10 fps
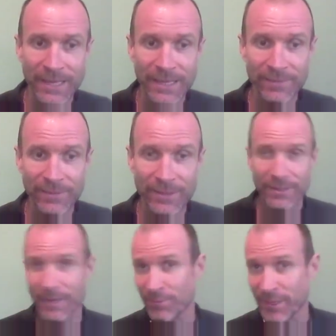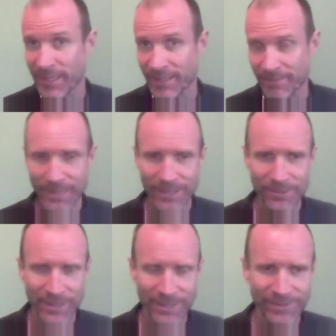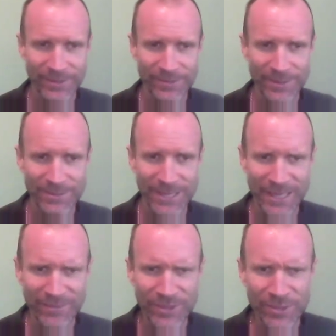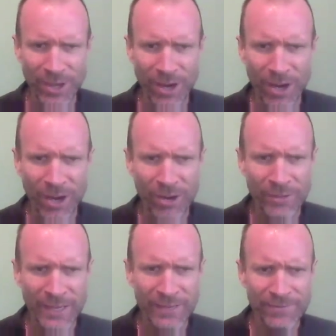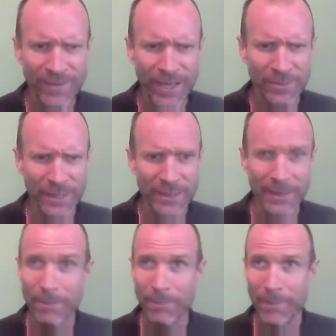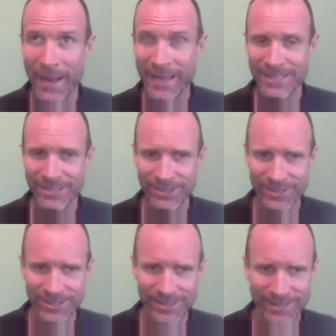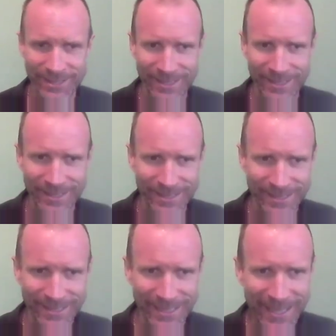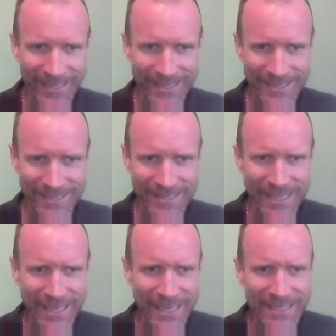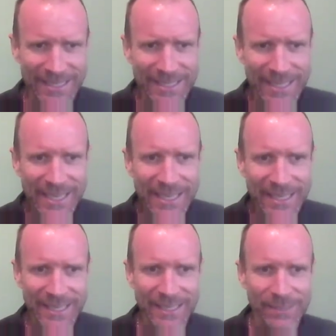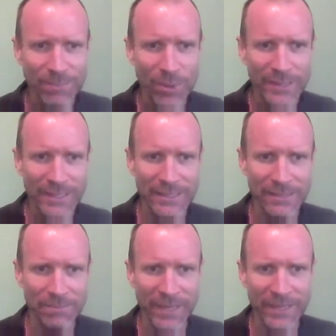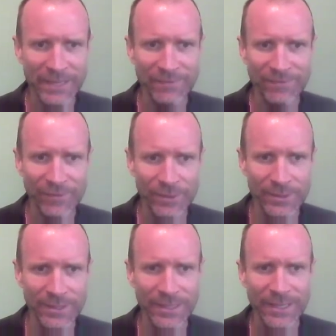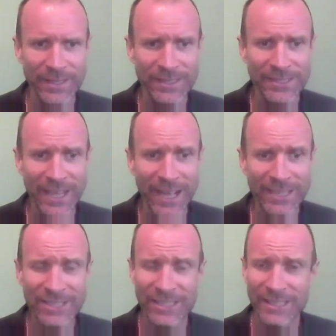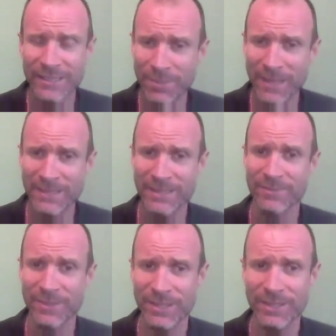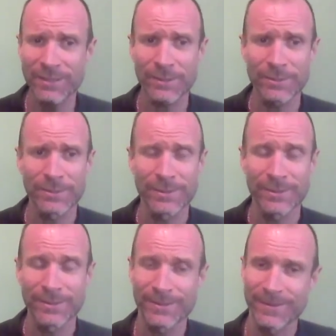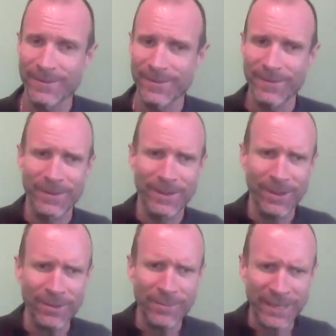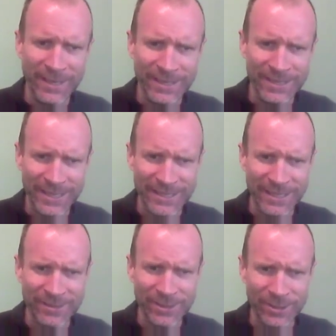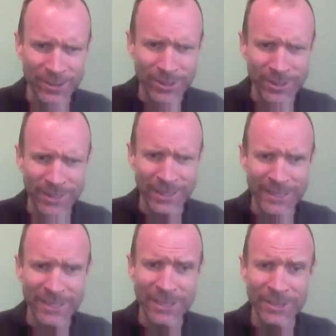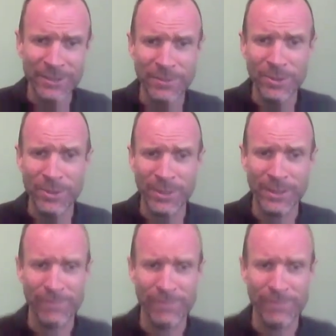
If I'm reading, by the way, from the website, if you are already following the master's guidance and seeing his pointings bearing fruit, then Sahaja Express is for you. Oh my gosh, that sounds so good. Let's learn more.